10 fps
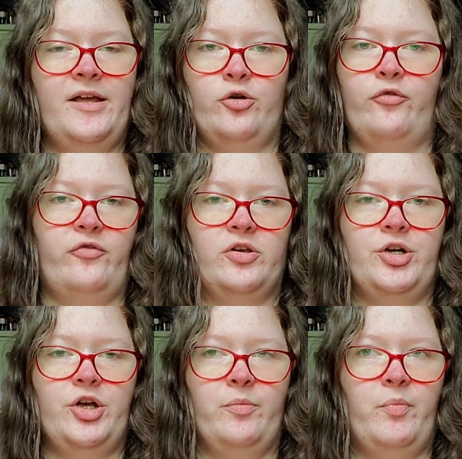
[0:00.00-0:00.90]
and
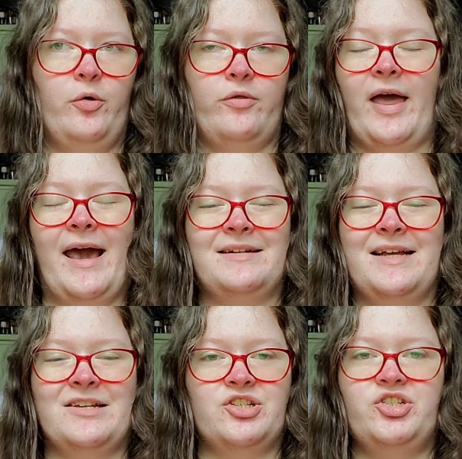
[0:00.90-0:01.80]
Ophelia both act
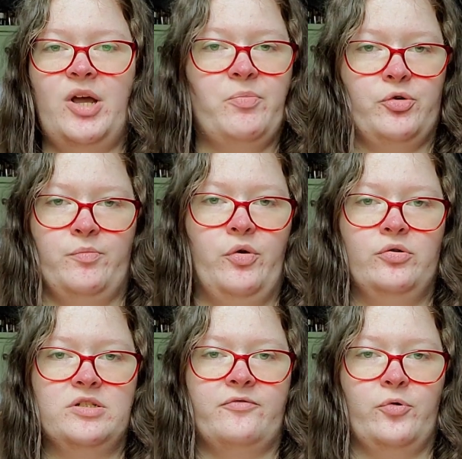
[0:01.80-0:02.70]
as shepherd
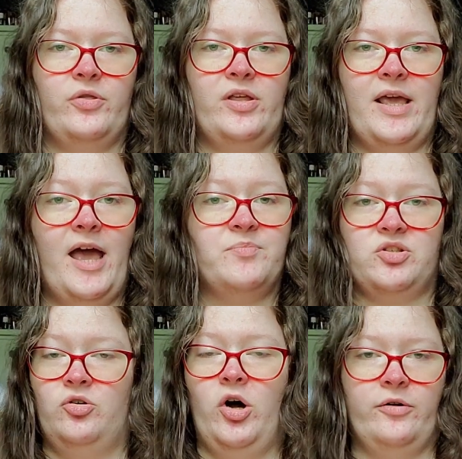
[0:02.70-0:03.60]
moons for the
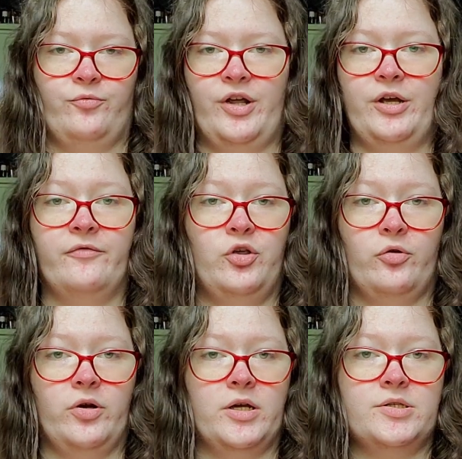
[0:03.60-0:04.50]
Epsilon ring of
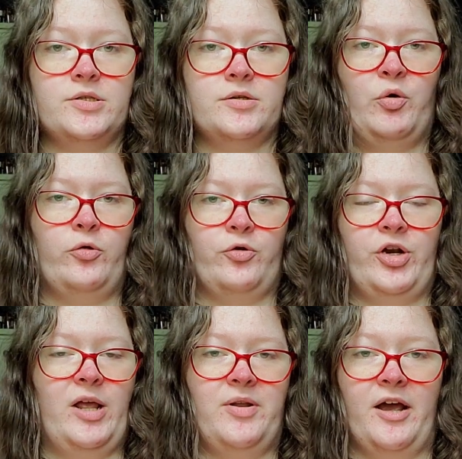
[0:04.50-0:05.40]
Uranus. Both are
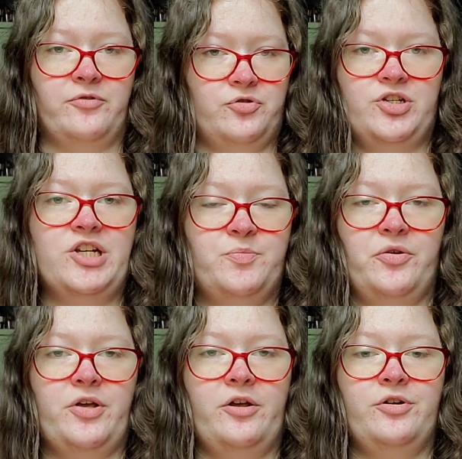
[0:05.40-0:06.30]
named after
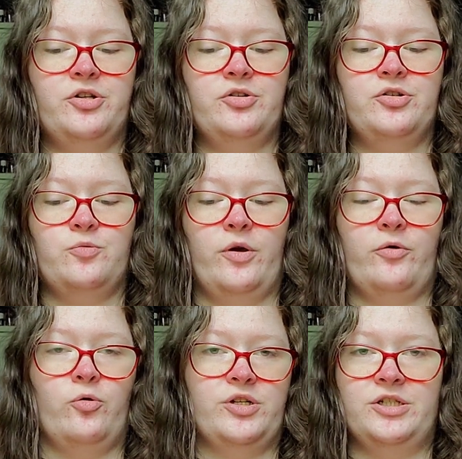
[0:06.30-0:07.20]
Shakespeare characters,
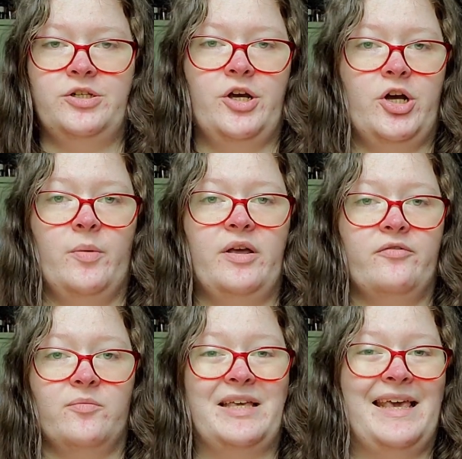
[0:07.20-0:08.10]
with Cordelia coming
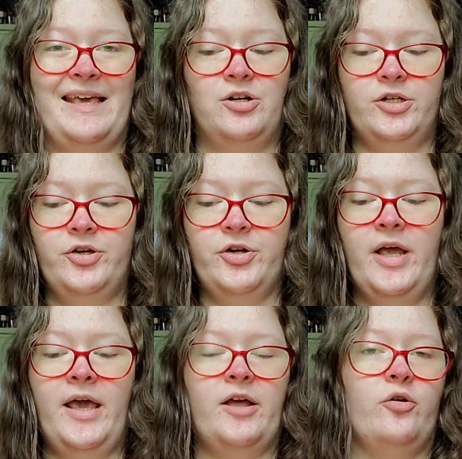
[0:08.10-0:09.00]
from King Lear
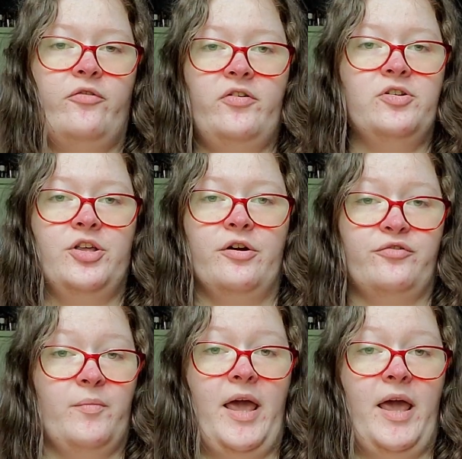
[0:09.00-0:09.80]
and Ophelia from